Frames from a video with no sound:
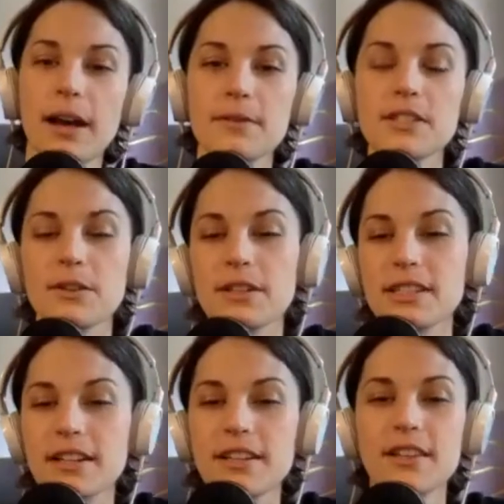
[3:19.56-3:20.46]
was so
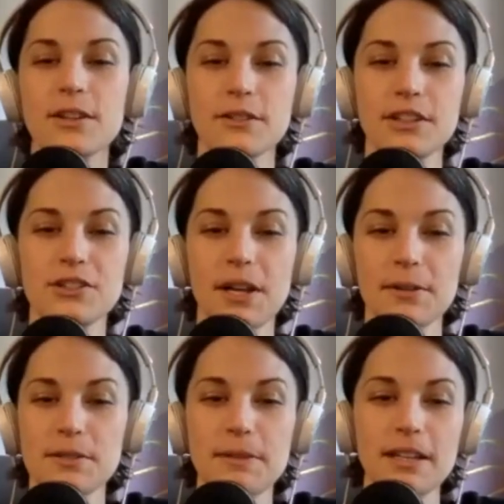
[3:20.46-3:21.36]
excited that you reached
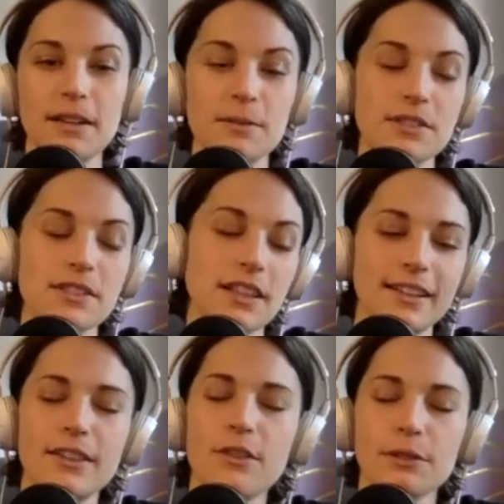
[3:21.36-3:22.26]
out to me. I was
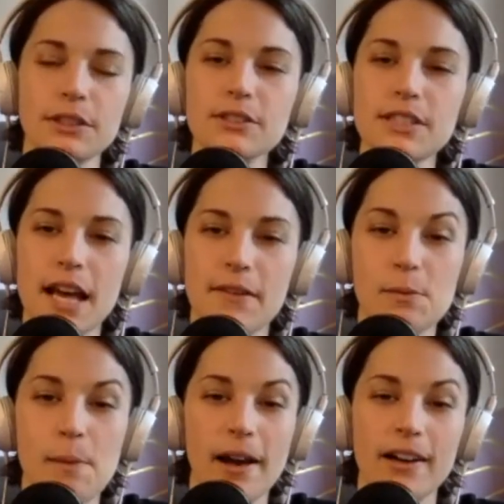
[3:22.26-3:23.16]
thrilled to have
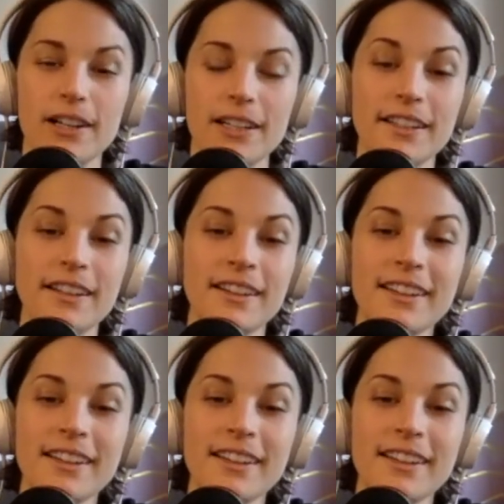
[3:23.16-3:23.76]
you back on.